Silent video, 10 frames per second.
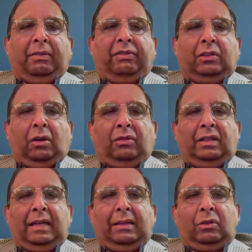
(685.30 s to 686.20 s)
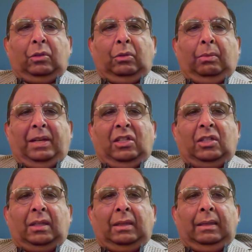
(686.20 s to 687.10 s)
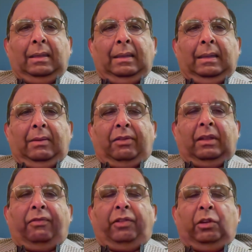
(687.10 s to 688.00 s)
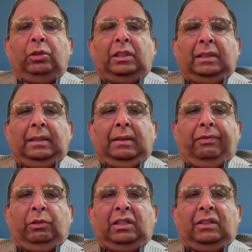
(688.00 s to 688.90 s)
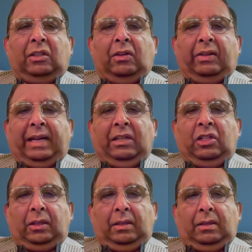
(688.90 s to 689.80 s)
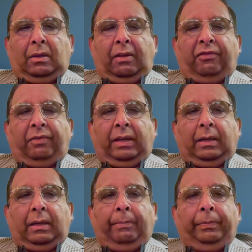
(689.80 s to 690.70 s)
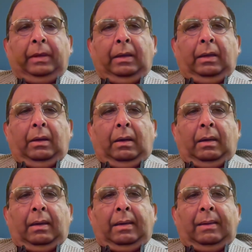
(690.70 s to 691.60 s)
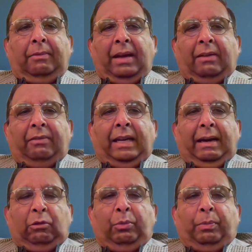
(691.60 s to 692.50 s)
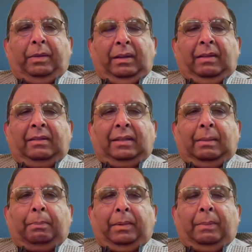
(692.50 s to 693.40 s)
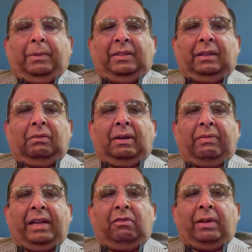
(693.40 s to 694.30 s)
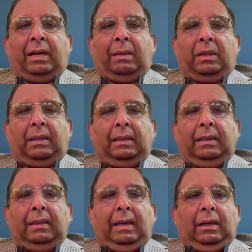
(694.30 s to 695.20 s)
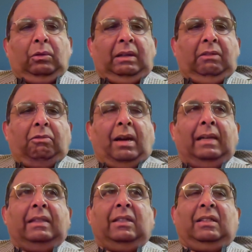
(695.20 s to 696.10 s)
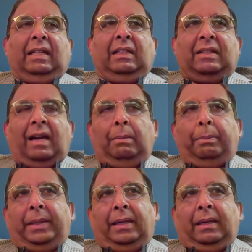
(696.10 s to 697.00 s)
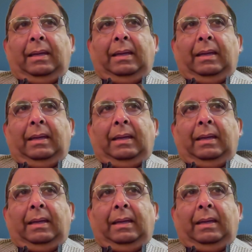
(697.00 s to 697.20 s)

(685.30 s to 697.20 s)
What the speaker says: Constantinescu mentioned, for the future generations of where we have to preserve our environment. To give one just example,